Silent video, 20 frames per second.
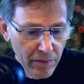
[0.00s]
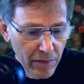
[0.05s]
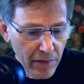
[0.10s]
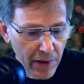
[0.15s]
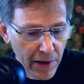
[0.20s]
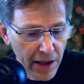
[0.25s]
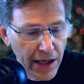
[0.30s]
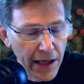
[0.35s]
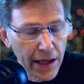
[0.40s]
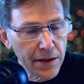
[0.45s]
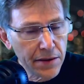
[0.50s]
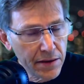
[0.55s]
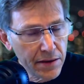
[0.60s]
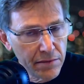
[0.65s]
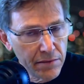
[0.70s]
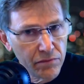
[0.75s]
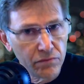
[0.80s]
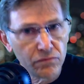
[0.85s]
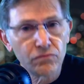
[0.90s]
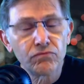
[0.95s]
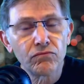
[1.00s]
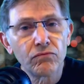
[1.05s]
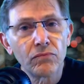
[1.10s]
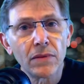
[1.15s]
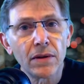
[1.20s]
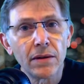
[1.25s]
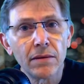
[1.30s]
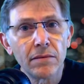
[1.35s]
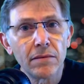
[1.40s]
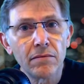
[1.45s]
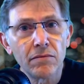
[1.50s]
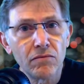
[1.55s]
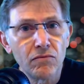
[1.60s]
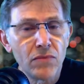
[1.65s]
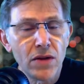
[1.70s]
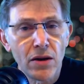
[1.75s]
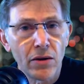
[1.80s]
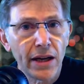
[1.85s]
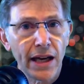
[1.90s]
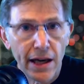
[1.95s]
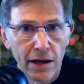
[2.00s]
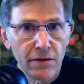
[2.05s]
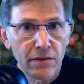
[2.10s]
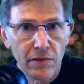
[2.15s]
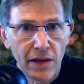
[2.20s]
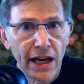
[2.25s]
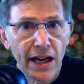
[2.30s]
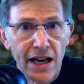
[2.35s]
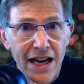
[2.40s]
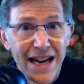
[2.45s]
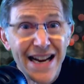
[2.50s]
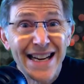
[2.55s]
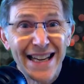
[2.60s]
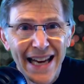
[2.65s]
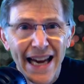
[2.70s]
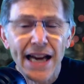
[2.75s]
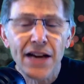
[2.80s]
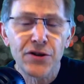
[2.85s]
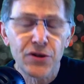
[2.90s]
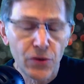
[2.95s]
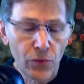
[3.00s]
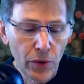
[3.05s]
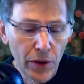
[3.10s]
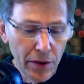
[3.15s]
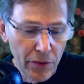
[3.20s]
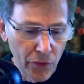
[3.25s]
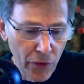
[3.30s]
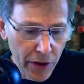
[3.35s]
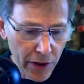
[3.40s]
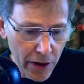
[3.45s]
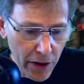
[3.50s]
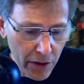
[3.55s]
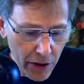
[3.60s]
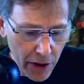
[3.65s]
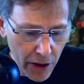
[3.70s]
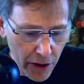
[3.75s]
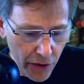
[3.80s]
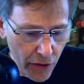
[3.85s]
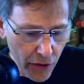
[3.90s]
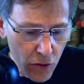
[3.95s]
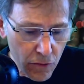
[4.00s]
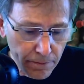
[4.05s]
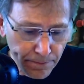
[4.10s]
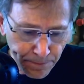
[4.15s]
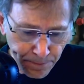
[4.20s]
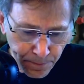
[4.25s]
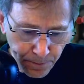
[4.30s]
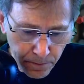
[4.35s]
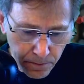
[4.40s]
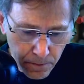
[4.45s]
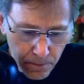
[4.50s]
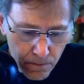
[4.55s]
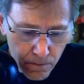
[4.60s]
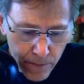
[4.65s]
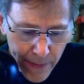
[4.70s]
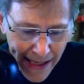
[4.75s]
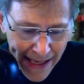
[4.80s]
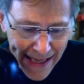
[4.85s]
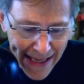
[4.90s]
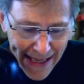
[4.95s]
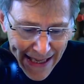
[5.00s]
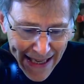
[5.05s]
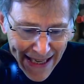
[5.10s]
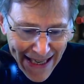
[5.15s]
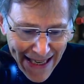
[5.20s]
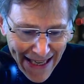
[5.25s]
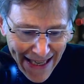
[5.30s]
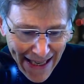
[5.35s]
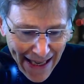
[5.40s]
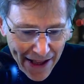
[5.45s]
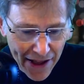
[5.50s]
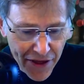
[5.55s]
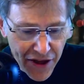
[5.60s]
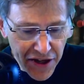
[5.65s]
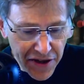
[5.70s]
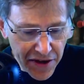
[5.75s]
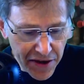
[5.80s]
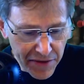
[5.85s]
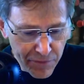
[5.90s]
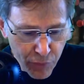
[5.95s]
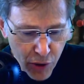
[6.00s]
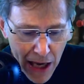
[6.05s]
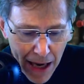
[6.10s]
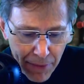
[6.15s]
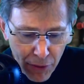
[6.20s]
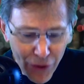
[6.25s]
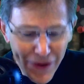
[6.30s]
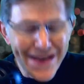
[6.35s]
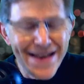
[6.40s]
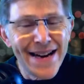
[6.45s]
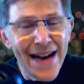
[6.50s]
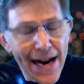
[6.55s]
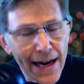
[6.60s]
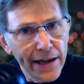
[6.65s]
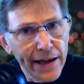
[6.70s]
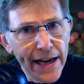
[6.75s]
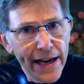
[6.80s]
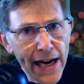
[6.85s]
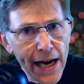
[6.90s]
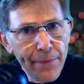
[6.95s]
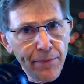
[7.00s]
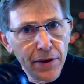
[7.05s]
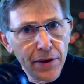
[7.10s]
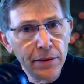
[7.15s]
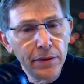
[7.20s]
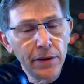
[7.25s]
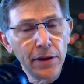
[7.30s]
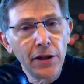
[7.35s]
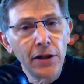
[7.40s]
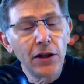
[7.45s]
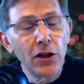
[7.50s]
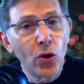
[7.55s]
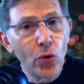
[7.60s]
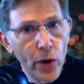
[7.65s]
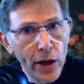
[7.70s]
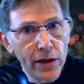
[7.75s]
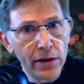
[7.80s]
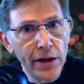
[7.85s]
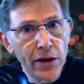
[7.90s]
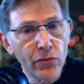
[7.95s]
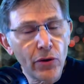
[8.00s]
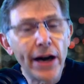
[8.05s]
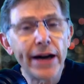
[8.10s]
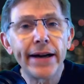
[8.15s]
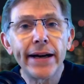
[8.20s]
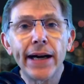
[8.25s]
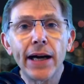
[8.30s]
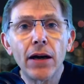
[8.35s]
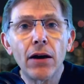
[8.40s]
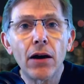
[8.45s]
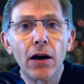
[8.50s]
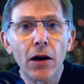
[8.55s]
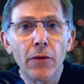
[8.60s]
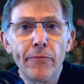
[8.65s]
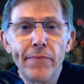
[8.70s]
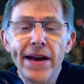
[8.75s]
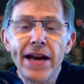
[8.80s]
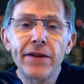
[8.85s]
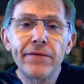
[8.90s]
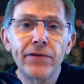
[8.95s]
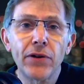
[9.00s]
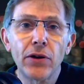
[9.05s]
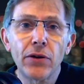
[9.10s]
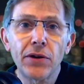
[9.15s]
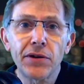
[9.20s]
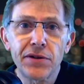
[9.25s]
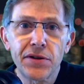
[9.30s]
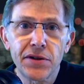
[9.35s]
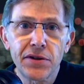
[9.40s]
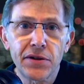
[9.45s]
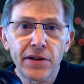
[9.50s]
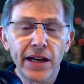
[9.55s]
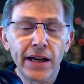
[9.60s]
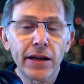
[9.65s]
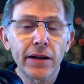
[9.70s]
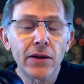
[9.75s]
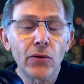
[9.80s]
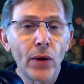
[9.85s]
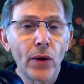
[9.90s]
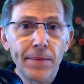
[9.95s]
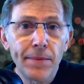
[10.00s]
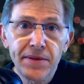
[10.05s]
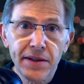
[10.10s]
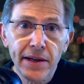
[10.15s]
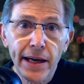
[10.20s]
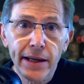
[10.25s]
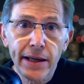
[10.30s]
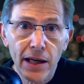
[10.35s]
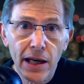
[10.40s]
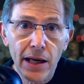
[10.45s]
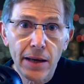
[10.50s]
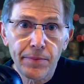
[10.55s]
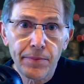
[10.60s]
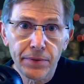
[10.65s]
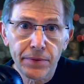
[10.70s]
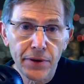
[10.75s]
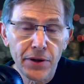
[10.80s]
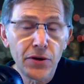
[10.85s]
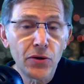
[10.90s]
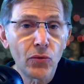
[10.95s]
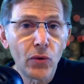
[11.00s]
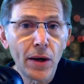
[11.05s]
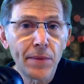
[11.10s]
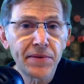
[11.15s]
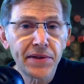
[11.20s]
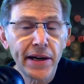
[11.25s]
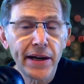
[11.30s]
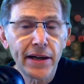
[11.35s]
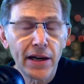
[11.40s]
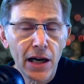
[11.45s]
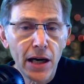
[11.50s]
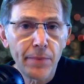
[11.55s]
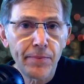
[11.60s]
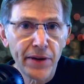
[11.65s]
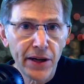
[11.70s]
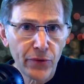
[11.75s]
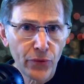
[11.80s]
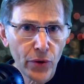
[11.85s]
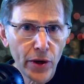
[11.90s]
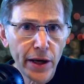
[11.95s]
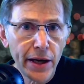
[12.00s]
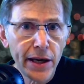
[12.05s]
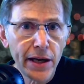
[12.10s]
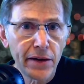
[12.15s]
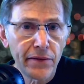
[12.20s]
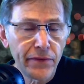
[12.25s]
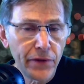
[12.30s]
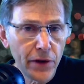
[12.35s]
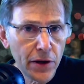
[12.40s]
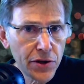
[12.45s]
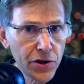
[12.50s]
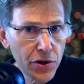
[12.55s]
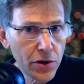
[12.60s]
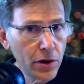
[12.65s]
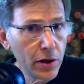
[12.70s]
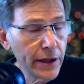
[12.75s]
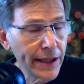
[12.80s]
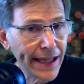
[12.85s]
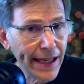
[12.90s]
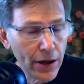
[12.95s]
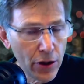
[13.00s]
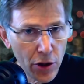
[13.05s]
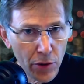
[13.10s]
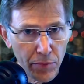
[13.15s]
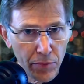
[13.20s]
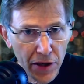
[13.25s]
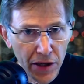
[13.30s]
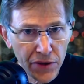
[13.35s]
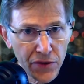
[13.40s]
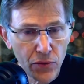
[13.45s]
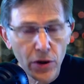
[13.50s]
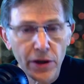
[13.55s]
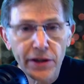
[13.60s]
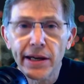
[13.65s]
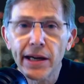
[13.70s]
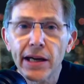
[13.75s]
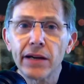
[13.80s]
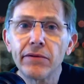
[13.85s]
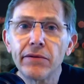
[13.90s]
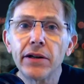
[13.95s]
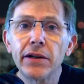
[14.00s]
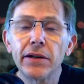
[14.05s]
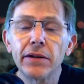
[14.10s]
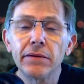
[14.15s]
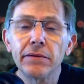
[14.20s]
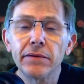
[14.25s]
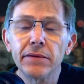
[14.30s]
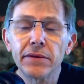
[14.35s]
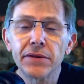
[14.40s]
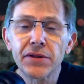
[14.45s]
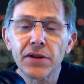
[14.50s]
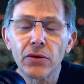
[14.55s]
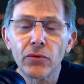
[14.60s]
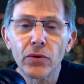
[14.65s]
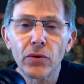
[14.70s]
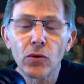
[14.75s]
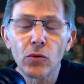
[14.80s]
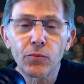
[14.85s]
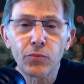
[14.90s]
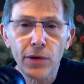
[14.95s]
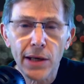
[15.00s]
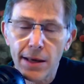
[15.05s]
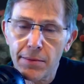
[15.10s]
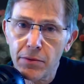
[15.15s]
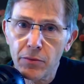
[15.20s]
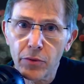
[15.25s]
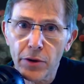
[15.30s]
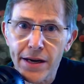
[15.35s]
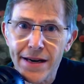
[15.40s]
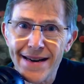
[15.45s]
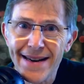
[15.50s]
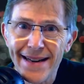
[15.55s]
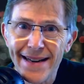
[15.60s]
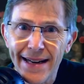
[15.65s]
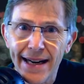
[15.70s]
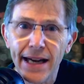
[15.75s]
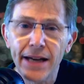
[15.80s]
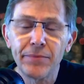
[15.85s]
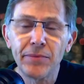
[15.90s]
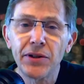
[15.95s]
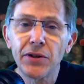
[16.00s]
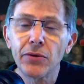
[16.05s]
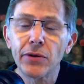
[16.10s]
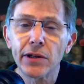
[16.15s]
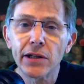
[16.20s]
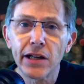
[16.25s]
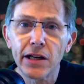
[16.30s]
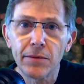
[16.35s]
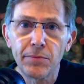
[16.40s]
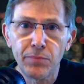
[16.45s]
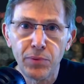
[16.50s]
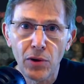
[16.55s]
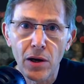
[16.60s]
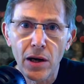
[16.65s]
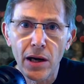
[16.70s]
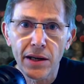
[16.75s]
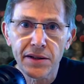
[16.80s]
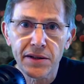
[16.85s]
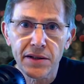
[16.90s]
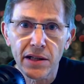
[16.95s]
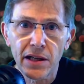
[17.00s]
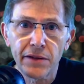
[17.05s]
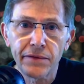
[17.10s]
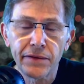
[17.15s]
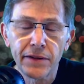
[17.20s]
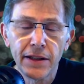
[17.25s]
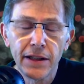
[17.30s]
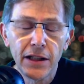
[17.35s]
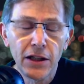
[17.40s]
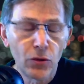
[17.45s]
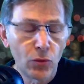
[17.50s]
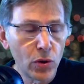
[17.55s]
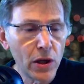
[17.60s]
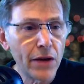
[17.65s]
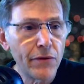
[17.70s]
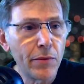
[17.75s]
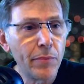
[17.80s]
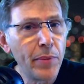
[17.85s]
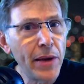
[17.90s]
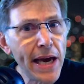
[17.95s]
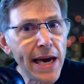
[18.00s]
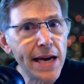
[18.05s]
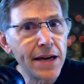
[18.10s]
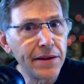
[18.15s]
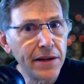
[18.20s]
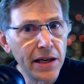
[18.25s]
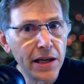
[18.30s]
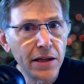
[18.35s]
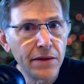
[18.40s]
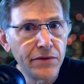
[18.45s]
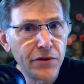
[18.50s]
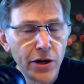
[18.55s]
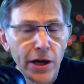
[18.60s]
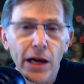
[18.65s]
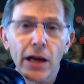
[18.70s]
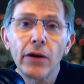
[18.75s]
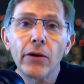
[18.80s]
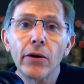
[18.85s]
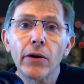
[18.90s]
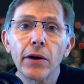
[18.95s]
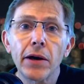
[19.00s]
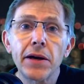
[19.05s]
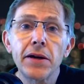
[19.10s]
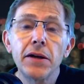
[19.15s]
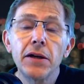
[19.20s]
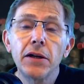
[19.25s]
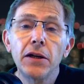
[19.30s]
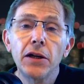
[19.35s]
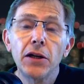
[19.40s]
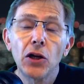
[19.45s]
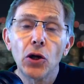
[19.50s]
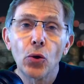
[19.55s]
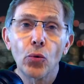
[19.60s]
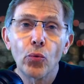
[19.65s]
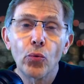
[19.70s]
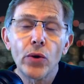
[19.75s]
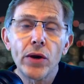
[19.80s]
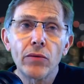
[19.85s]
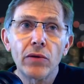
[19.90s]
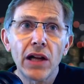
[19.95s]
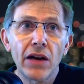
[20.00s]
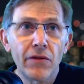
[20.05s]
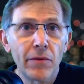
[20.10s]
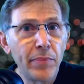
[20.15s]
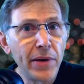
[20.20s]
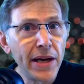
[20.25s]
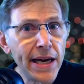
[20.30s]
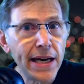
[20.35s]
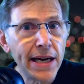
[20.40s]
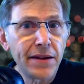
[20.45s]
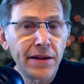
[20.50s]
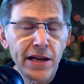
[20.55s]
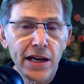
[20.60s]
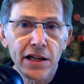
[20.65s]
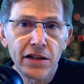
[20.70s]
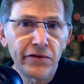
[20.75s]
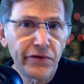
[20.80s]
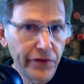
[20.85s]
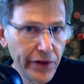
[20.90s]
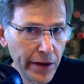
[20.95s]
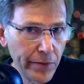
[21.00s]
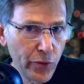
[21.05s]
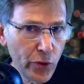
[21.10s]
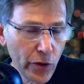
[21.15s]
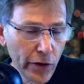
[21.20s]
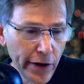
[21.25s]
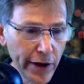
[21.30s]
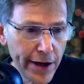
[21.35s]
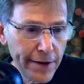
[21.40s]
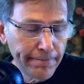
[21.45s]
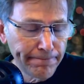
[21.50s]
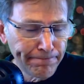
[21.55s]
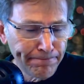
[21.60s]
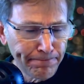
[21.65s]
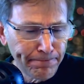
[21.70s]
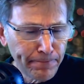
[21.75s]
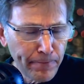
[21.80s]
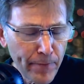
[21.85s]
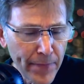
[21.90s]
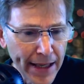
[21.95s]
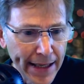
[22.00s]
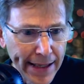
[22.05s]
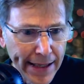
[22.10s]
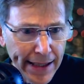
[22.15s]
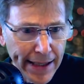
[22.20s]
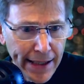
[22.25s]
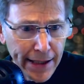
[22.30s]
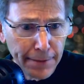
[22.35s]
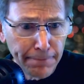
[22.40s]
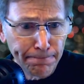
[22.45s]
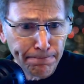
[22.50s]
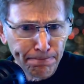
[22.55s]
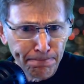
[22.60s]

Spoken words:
get it engaged with our group. This is probably not going to happen quickly. Right now, our main focus is getting the website up, the new website up and running and functional, and get all the bugs worked out of it. And so we will probably not be doing a lot of blog stuff. We'll have a ping at the end of January. We will have a ping at the end of February. We'll